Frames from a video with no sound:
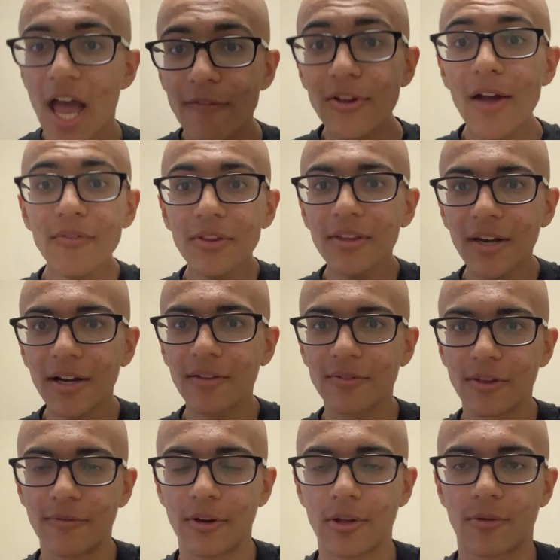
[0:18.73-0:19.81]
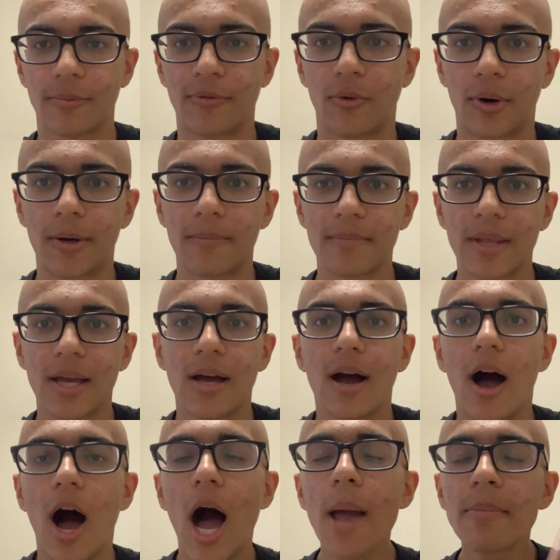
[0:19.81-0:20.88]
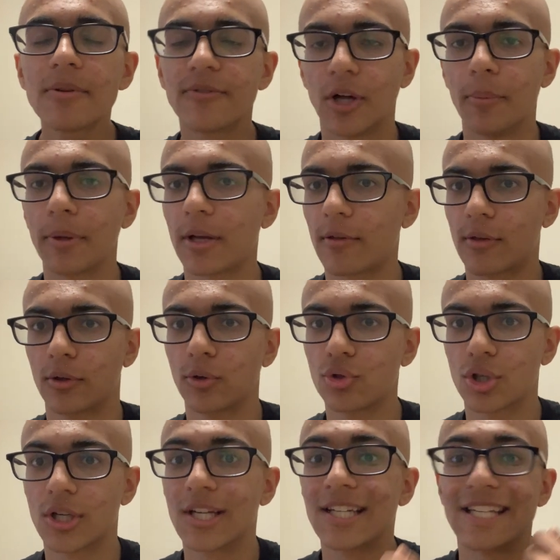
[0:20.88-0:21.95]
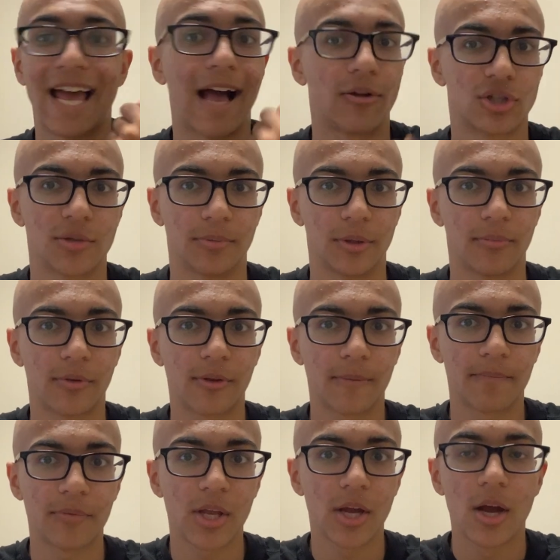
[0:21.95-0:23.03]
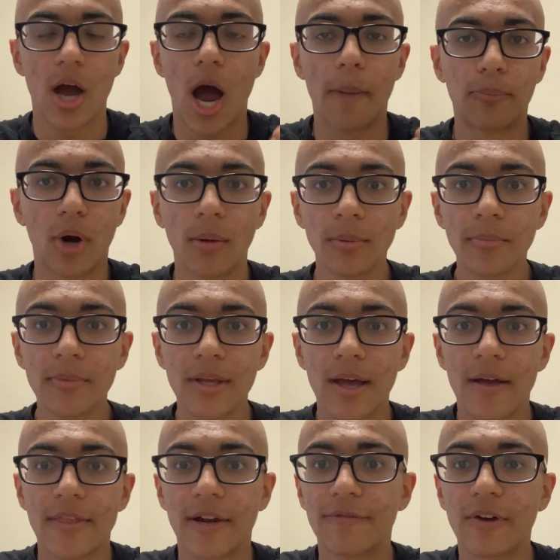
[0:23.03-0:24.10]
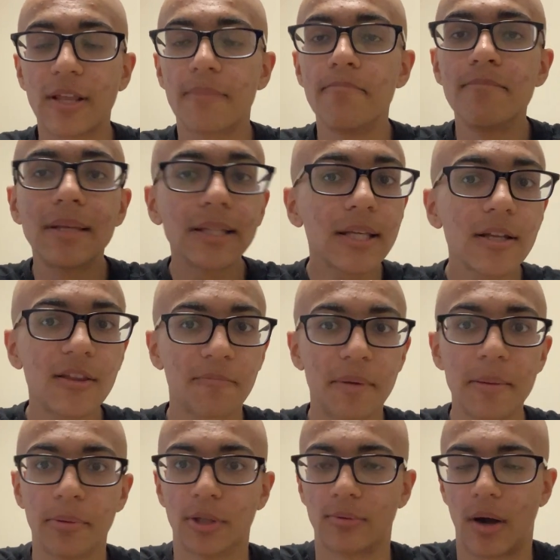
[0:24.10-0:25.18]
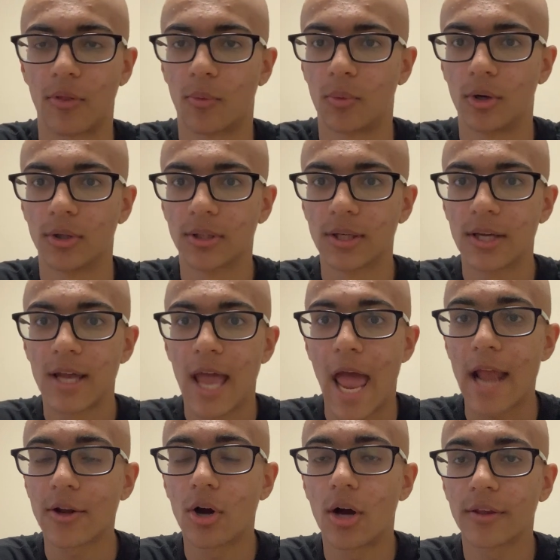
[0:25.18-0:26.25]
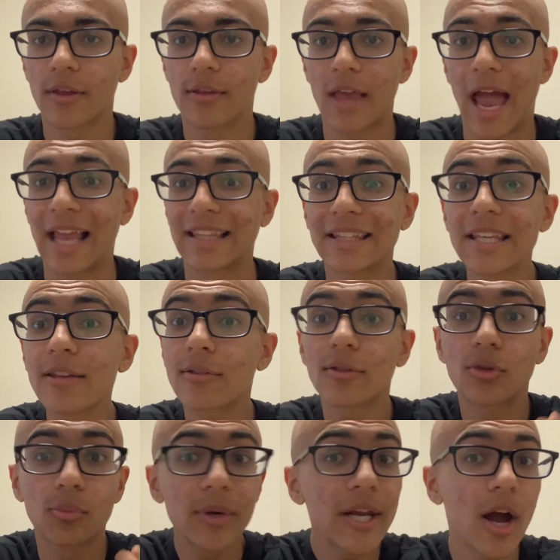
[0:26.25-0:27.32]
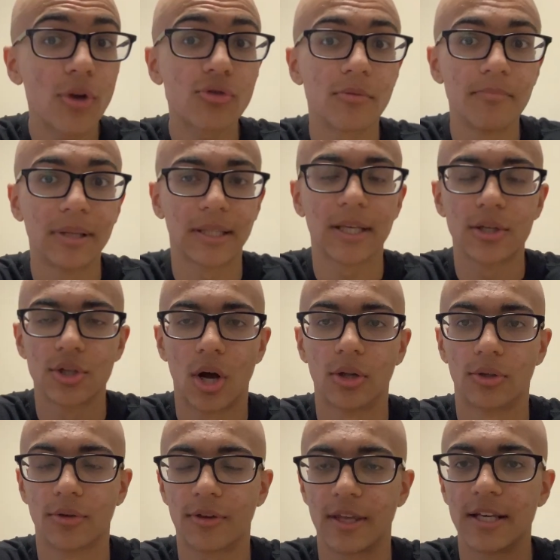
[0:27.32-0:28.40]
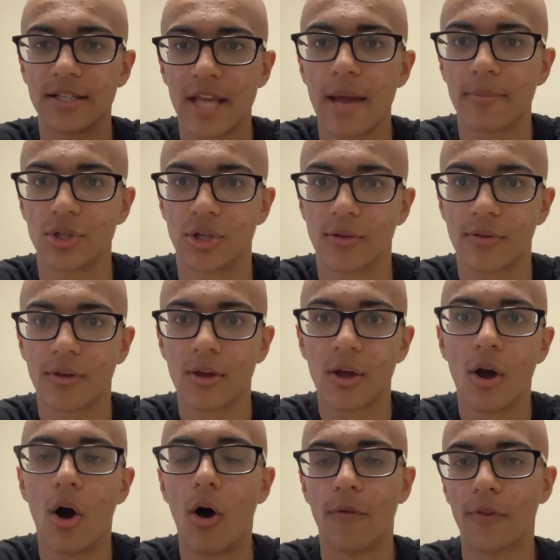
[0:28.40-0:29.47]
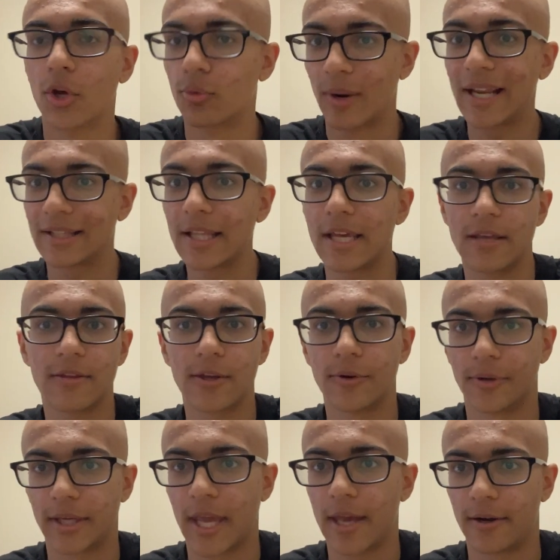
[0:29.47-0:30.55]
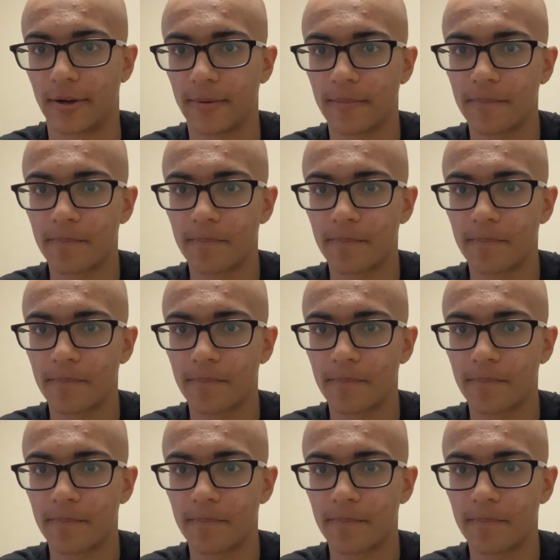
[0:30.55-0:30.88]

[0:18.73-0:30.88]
If you haven't seen any of these videos before, I'm developing a solution to algae blooms, a problem that affects millions of people around the world and causes at least $300 million in damages on the Great Lakes here in Canada.